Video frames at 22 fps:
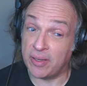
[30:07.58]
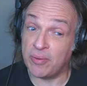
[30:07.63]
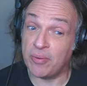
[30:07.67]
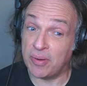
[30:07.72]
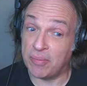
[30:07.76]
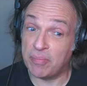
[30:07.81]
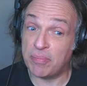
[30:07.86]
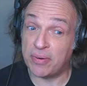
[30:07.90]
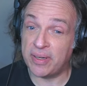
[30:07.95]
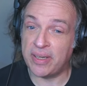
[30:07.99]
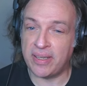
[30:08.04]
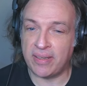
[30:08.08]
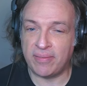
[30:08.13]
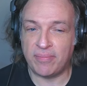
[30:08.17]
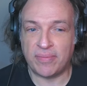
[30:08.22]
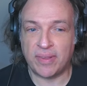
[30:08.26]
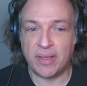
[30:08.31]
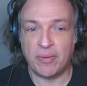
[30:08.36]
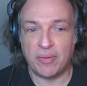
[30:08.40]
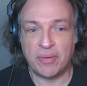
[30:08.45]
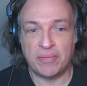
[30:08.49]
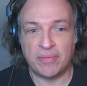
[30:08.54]
they were pretty.
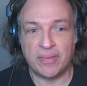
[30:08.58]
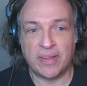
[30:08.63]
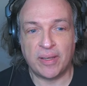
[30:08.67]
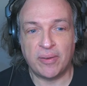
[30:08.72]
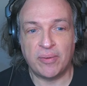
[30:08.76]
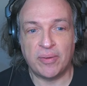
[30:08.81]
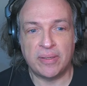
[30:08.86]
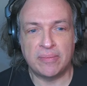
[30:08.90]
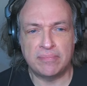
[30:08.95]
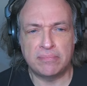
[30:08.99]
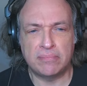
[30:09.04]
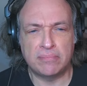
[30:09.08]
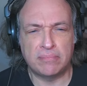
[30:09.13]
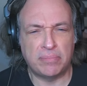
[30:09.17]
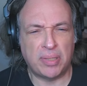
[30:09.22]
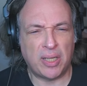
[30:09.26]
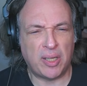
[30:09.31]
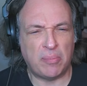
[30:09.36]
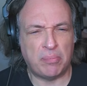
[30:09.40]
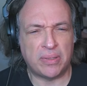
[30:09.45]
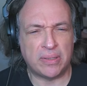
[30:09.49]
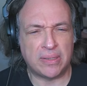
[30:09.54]
They were they were
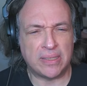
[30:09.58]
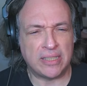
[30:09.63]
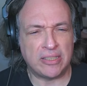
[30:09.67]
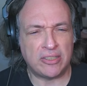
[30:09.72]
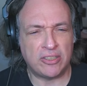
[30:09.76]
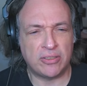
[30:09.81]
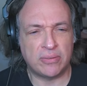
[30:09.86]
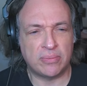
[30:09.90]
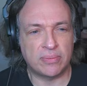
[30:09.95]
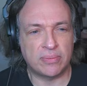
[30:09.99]
purplish